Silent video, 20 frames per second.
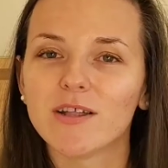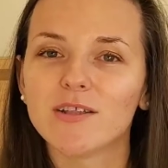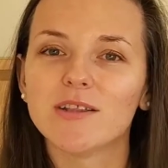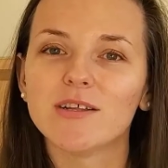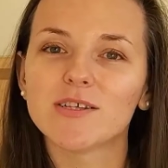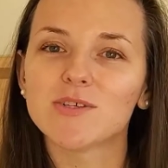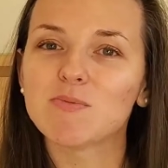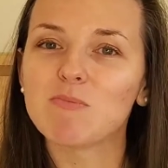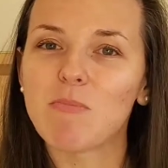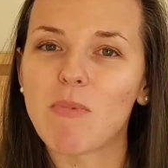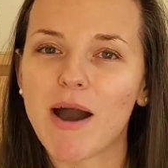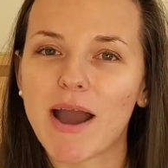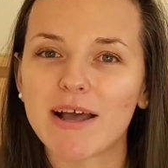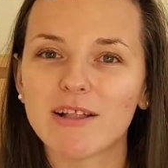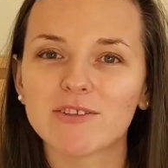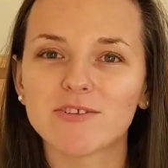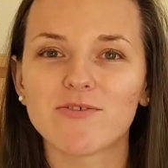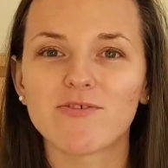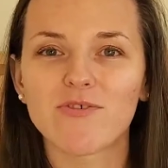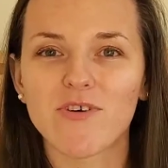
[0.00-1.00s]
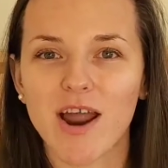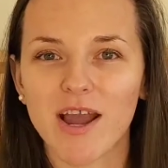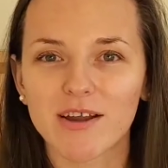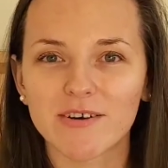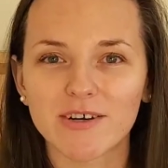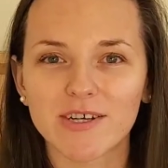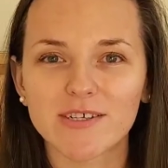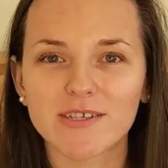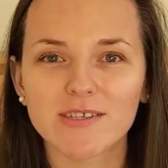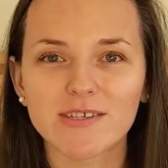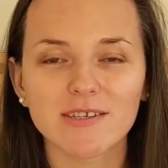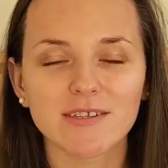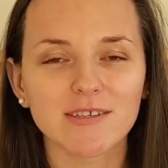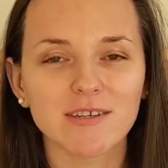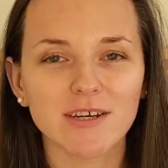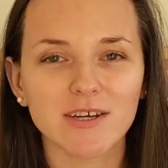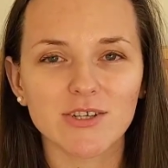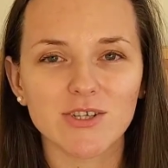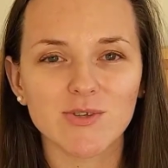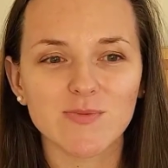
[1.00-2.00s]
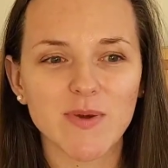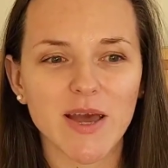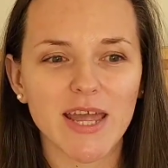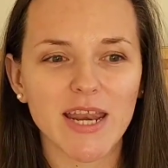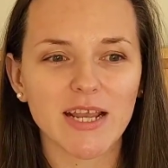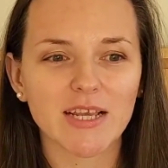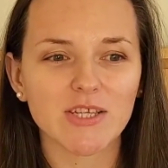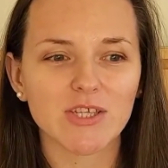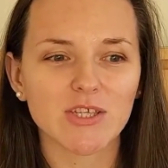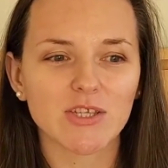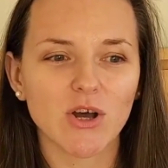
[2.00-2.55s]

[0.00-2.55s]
this mild fragrance in the cosmetics.